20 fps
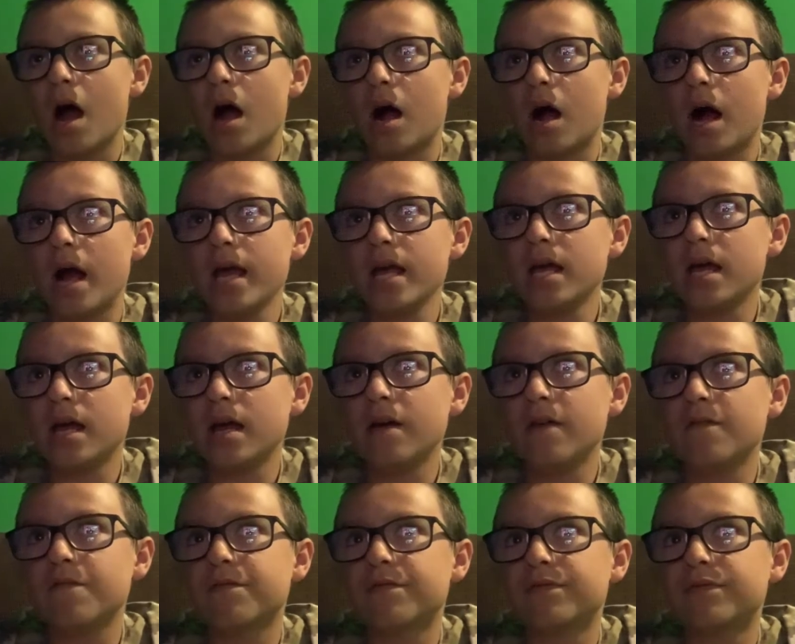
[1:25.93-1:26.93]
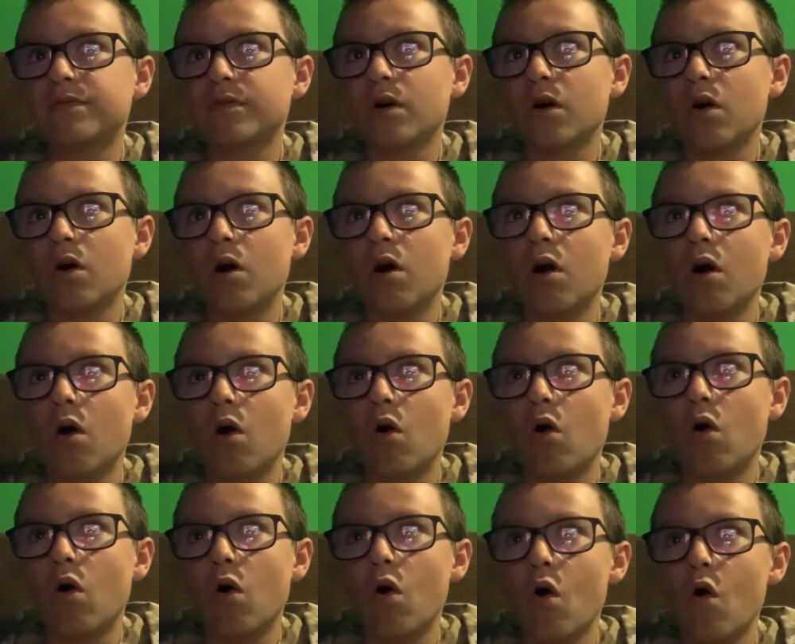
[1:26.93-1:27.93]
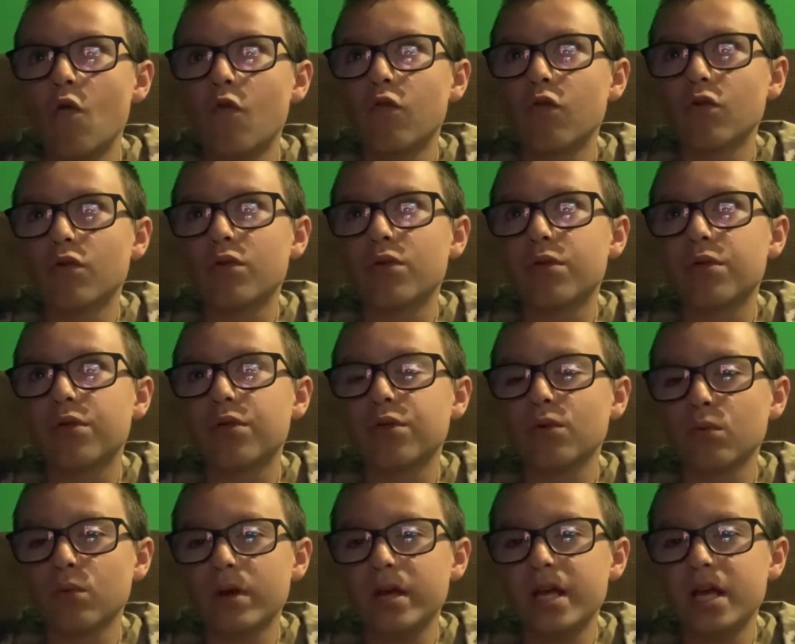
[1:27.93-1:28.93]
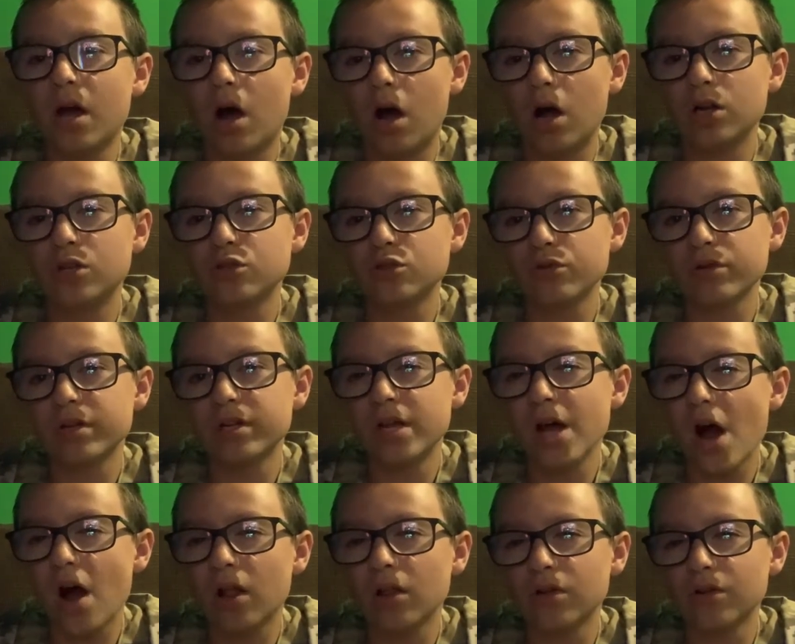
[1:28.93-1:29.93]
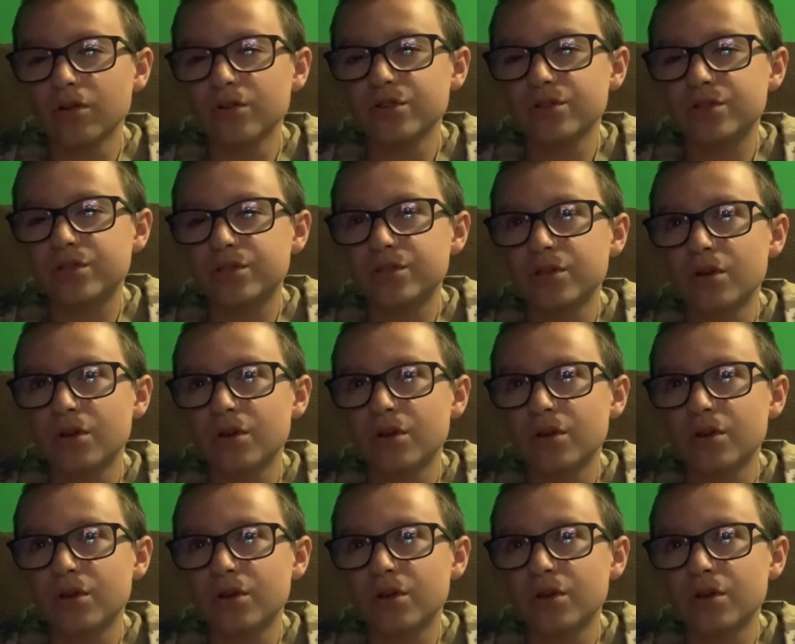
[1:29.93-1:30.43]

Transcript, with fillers: I have over $300